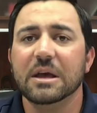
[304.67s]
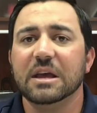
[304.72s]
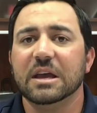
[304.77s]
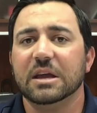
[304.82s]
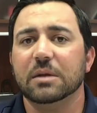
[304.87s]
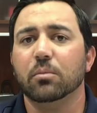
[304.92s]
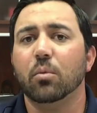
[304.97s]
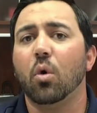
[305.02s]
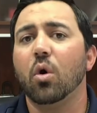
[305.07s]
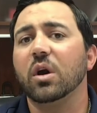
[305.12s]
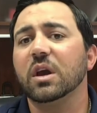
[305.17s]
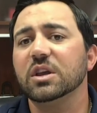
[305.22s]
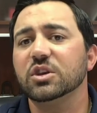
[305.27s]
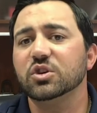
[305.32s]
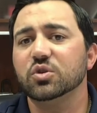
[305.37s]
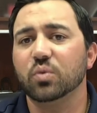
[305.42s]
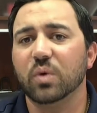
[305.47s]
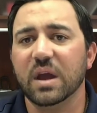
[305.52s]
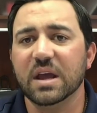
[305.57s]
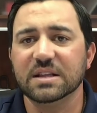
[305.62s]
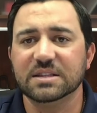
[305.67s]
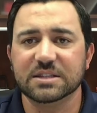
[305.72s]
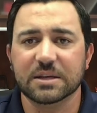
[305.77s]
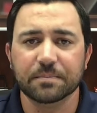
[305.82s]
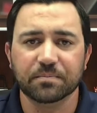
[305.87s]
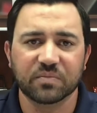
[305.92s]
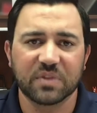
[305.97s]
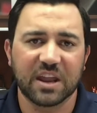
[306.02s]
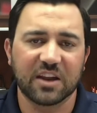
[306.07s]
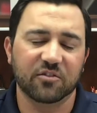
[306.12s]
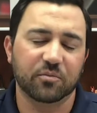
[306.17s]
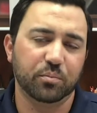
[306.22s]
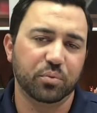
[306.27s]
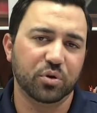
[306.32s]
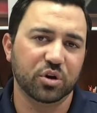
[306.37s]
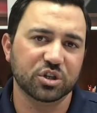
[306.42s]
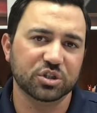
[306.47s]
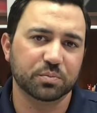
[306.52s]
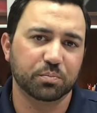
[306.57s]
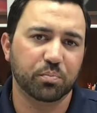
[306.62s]
in mortgage rates that have
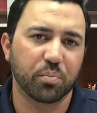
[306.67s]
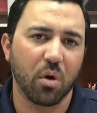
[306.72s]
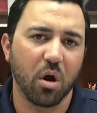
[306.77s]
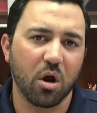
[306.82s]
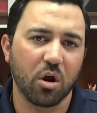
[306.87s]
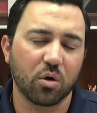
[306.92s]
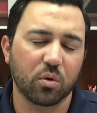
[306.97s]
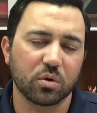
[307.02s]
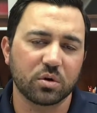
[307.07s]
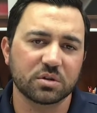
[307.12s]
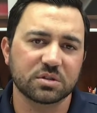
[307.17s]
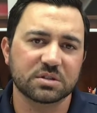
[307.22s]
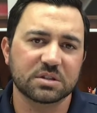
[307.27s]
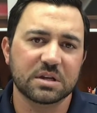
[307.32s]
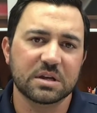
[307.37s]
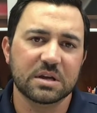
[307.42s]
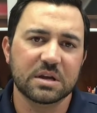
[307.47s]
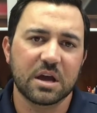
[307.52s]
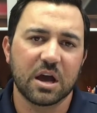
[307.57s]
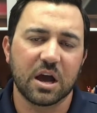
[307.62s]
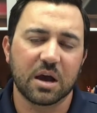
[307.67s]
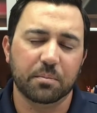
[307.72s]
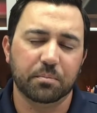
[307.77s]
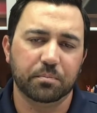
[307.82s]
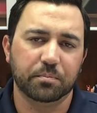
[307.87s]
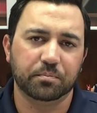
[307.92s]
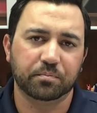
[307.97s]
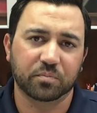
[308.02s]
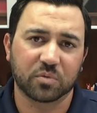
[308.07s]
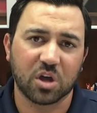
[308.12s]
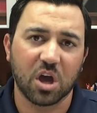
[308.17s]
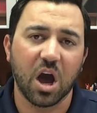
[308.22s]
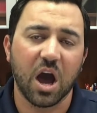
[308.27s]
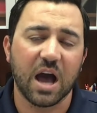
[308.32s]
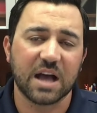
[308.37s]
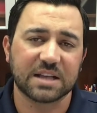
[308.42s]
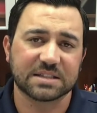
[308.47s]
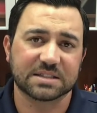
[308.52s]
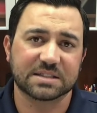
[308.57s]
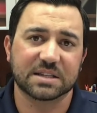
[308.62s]
pushed borrowers'
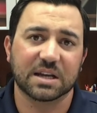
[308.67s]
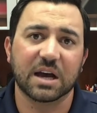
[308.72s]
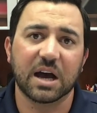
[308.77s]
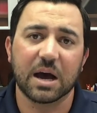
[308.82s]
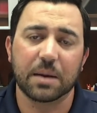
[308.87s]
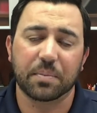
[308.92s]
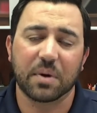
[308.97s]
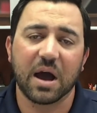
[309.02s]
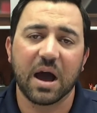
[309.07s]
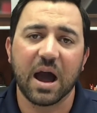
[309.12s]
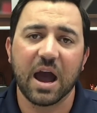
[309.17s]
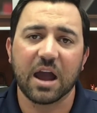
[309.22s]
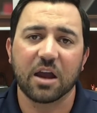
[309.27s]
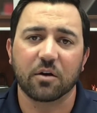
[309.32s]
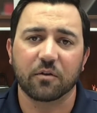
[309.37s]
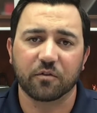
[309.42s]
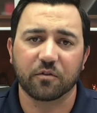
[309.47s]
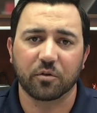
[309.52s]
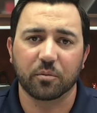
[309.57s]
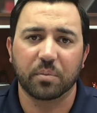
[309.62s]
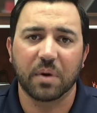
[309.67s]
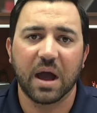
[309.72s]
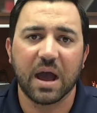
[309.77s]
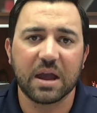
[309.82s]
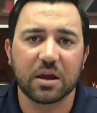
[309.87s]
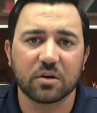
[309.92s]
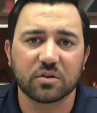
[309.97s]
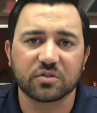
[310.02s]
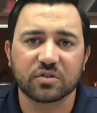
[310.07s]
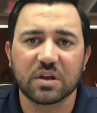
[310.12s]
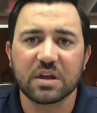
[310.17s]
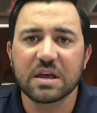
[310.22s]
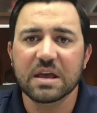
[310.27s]
costs up higher for buyers.